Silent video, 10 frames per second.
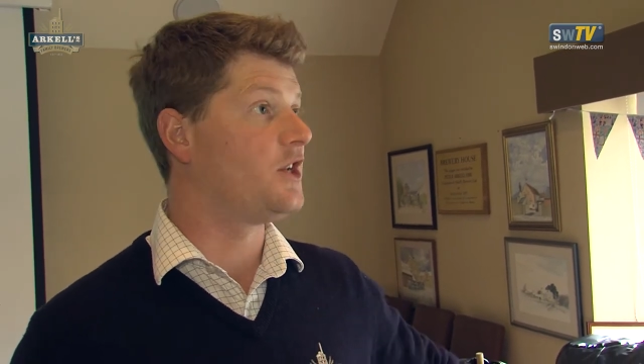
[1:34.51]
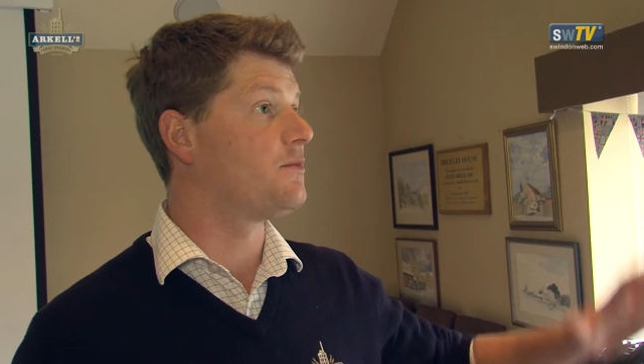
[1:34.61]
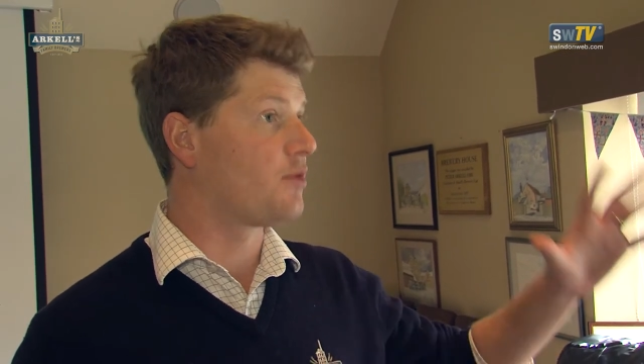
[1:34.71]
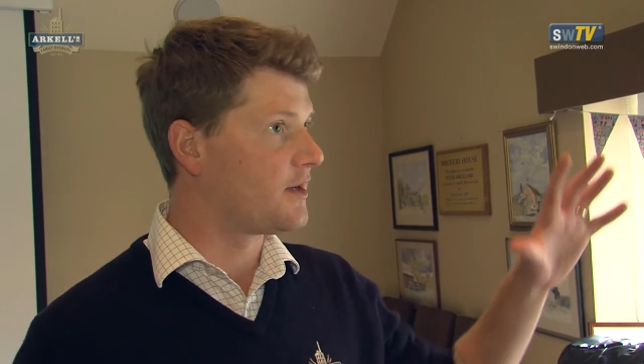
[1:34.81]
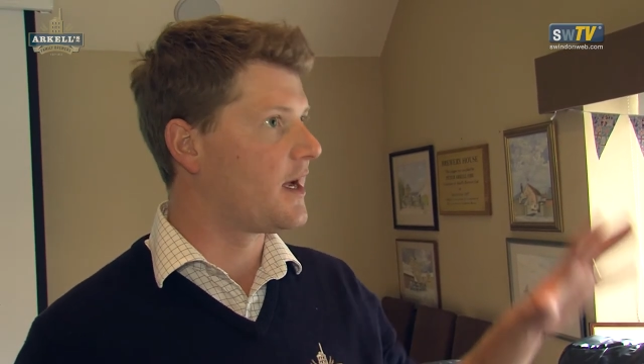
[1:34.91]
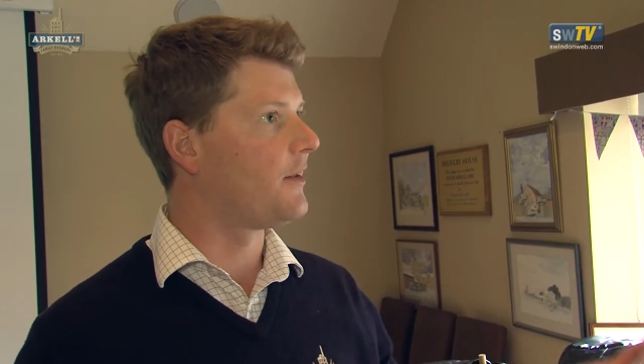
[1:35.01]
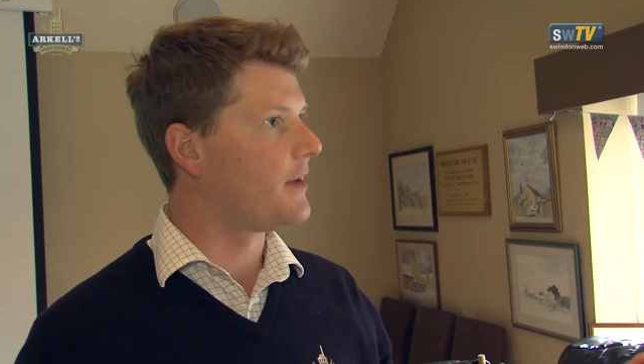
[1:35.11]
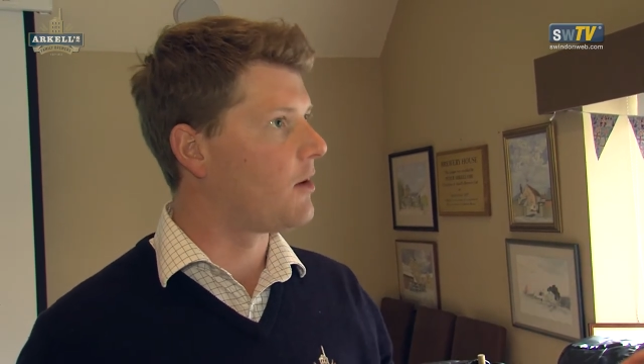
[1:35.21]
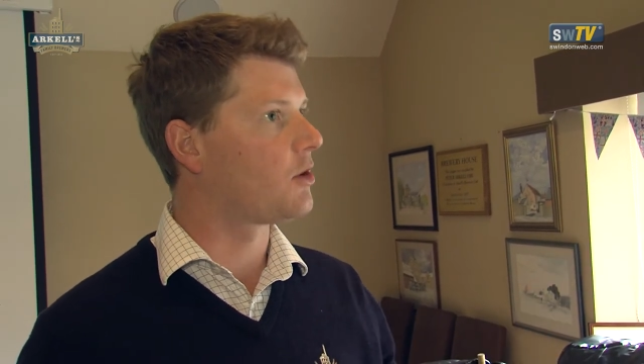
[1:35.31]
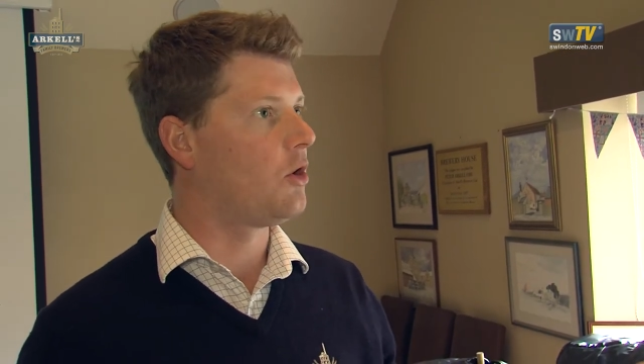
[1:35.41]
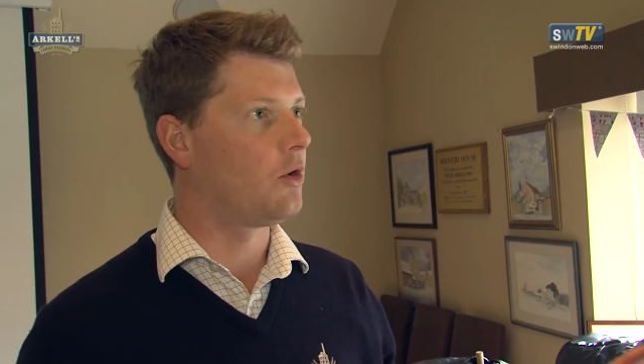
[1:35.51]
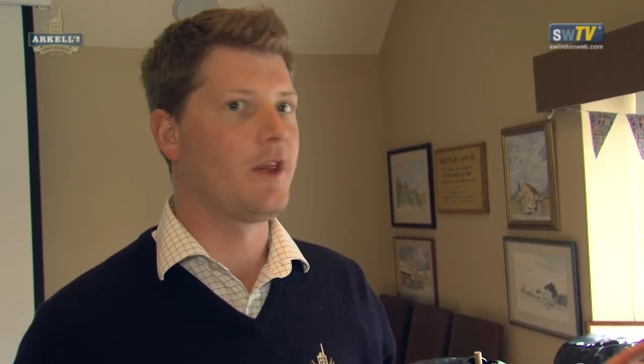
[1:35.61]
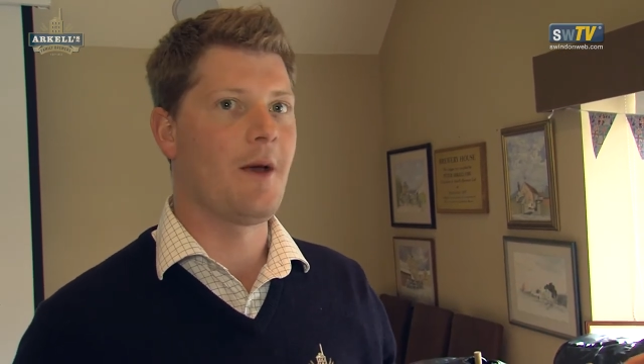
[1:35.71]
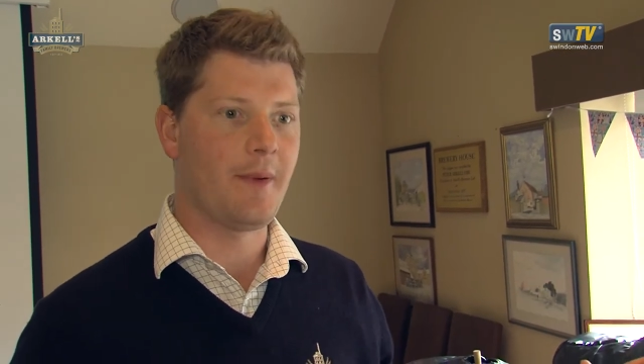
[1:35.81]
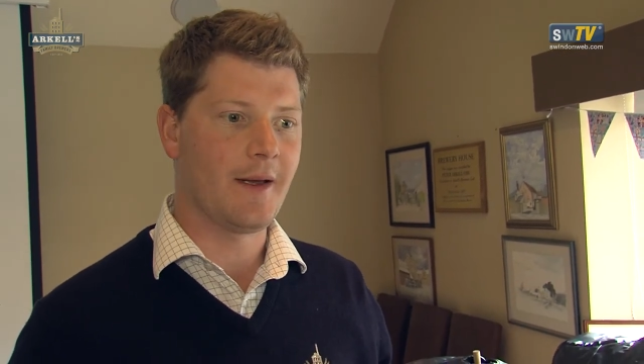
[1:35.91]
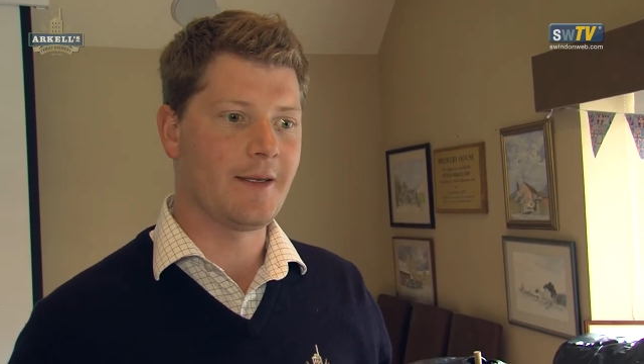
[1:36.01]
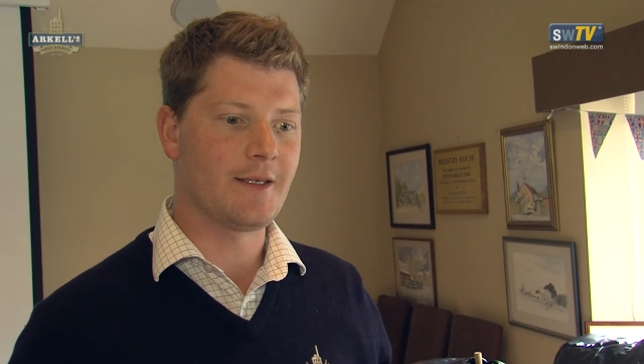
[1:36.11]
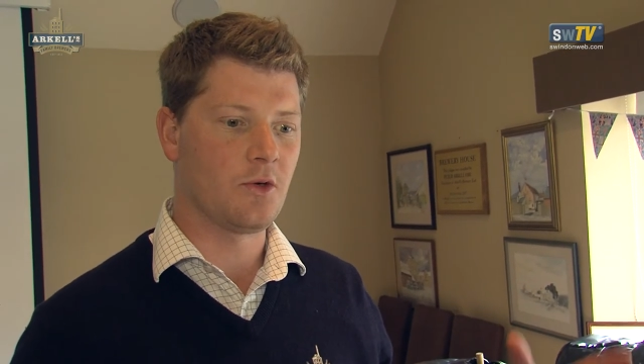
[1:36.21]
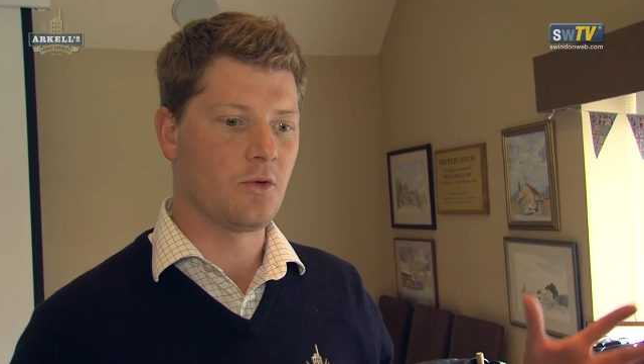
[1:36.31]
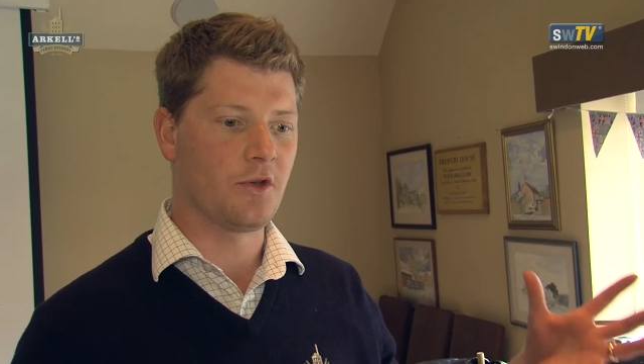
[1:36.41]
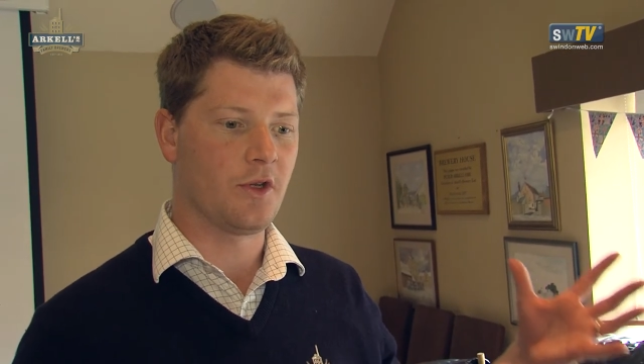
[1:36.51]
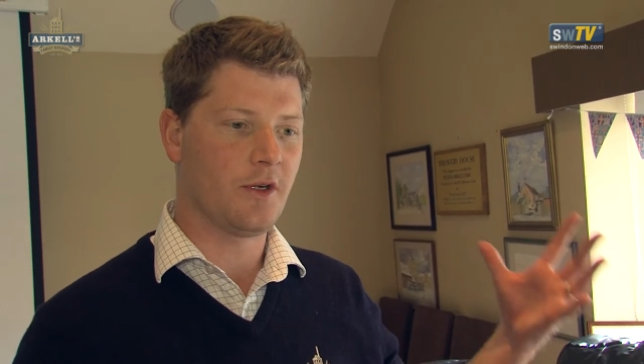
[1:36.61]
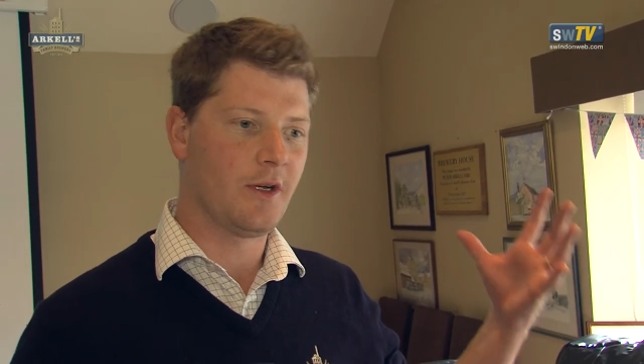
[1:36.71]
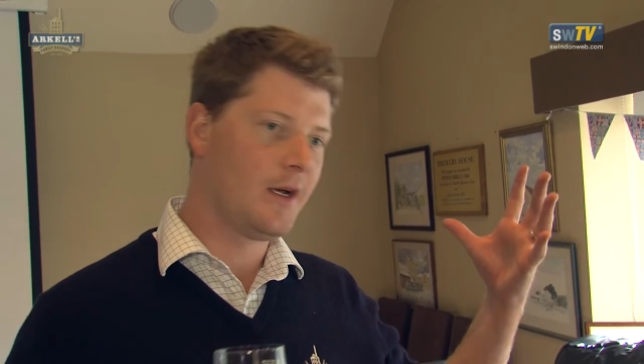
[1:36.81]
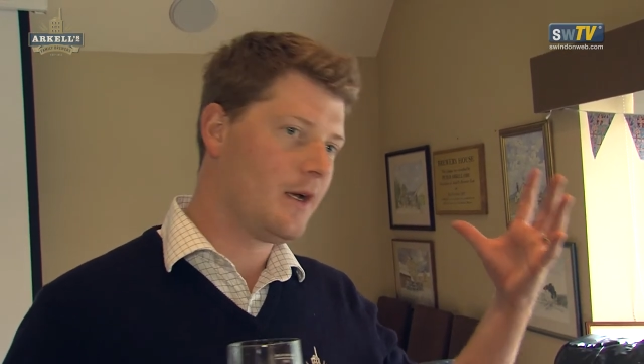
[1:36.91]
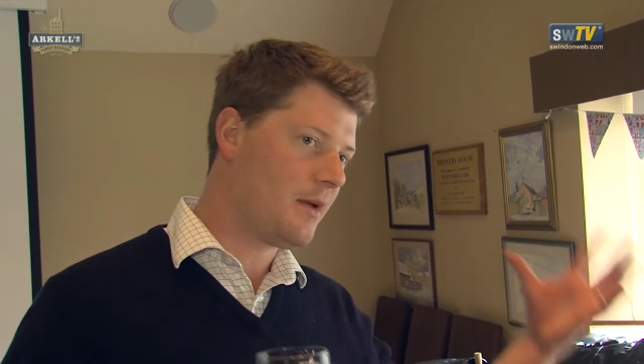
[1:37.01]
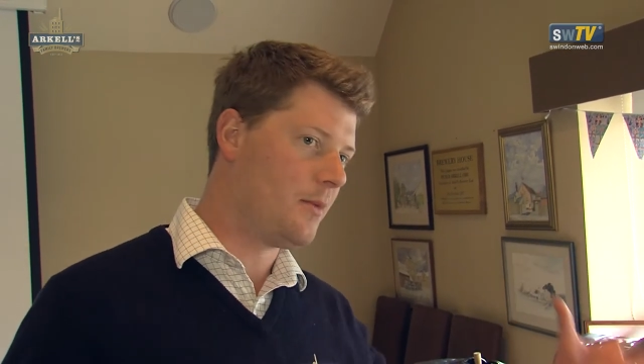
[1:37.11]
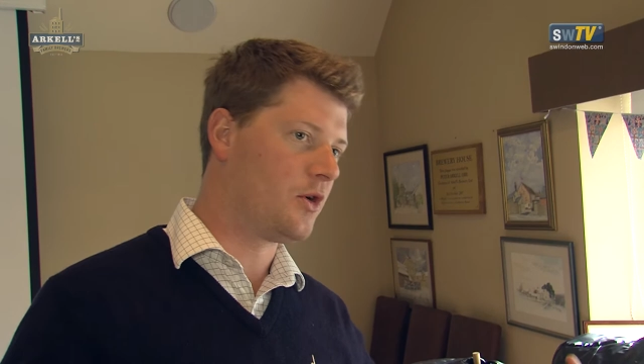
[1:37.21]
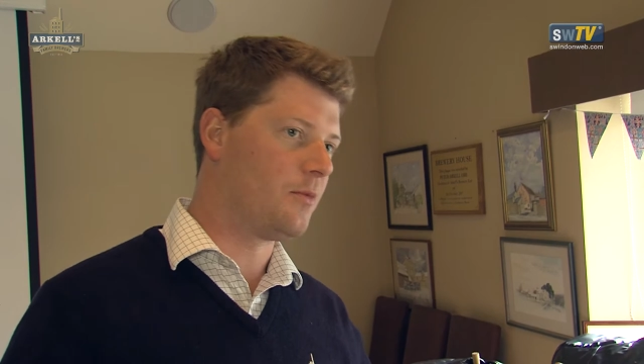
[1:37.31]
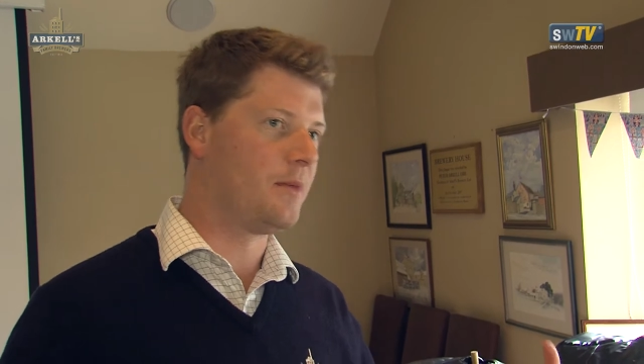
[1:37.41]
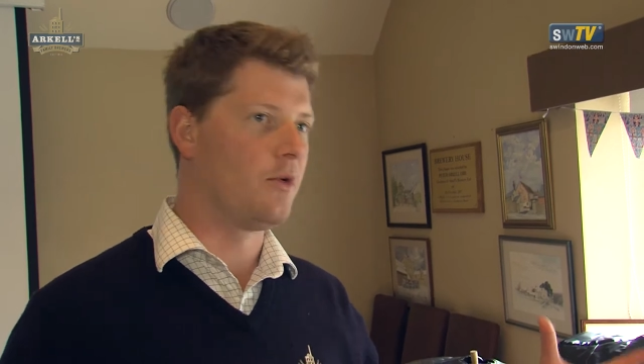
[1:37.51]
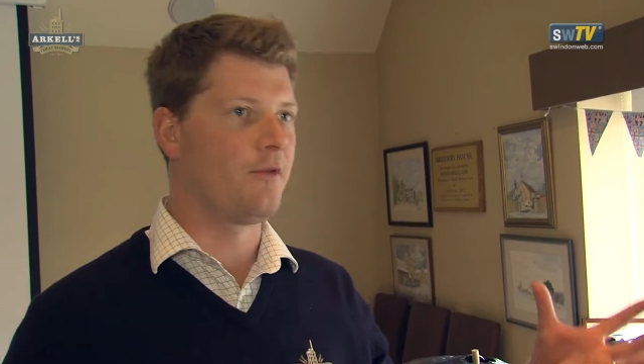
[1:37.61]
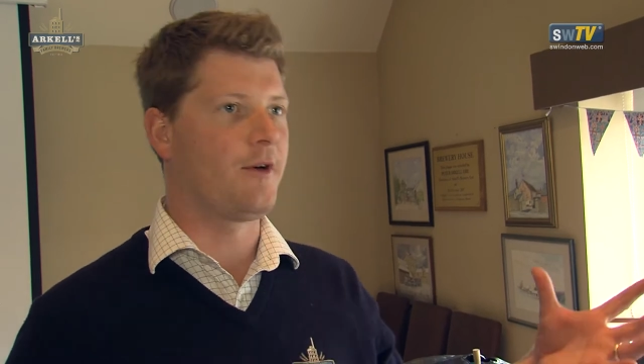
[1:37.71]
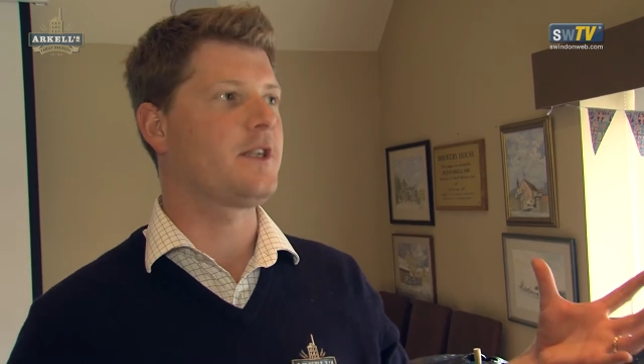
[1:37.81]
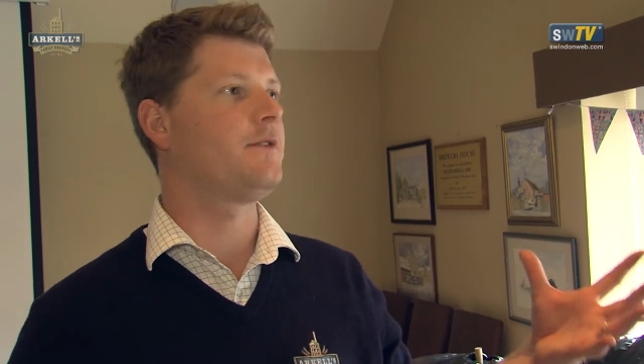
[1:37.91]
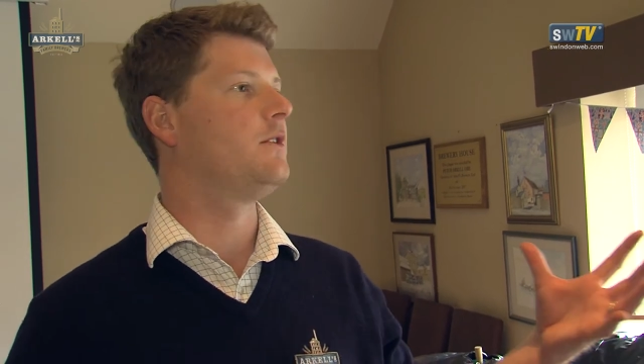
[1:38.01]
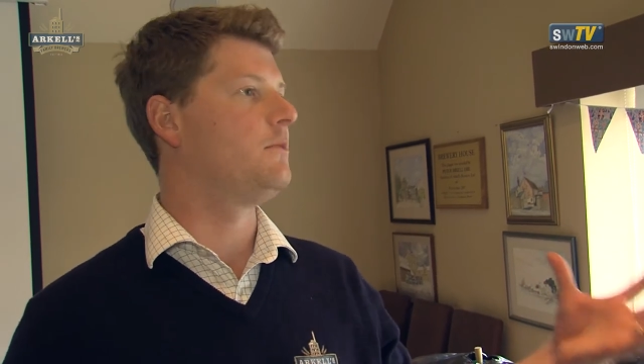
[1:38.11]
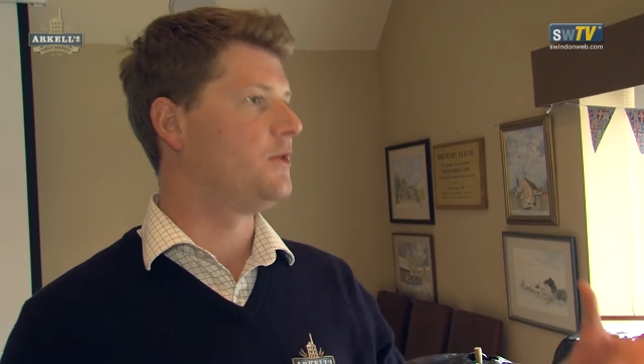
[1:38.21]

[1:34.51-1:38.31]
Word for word: need to bring down the alcohol of their beers in order that people could be more effective in the